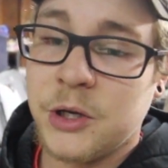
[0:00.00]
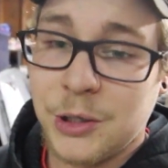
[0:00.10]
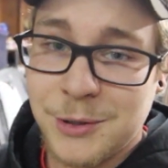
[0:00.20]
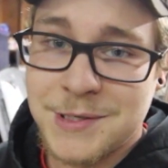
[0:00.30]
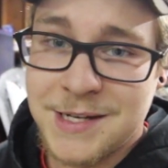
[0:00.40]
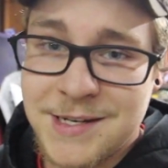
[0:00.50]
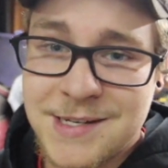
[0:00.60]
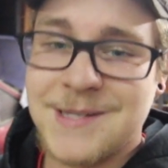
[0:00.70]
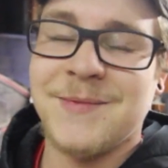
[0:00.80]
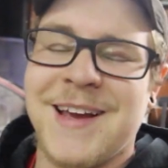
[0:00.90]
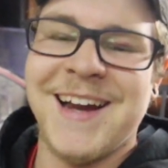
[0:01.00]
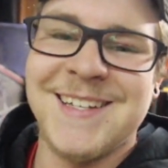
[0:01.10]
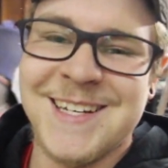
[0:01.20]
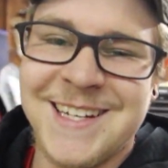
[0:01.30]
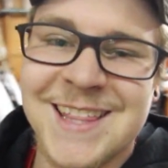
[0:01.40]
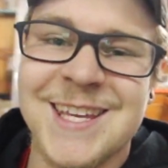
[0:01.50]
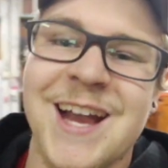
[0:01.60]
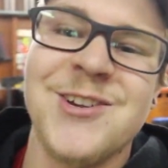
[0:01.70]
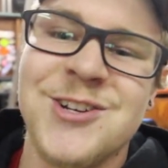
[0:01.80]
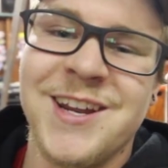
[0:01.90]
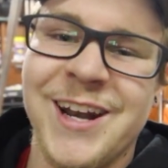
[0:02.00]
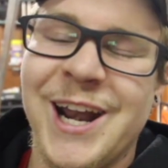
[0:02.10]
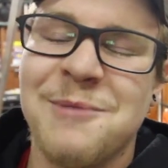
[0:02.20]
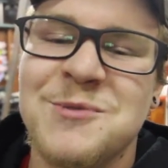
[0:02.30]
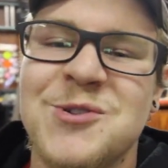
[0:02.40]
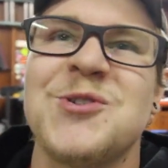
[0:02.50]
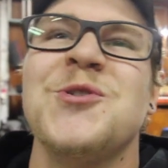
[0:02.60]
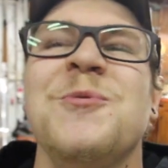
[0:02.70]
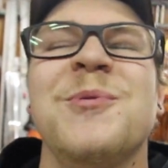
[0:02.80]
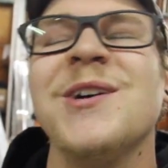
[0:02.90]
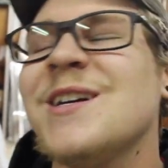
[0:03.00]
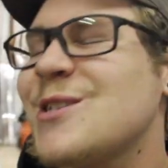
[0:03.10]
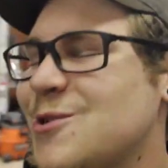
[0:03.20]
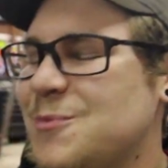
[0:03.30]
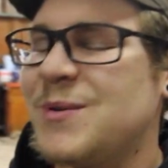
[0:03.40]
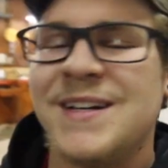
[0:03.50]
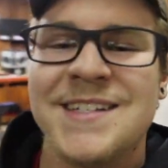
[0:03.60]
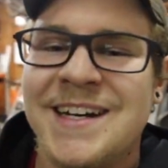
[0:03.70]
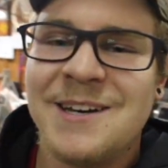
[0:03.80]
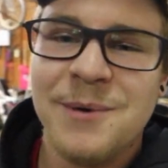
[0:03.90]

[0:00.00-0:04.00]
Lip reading: good news is I did get the engine in and I'm super, super excited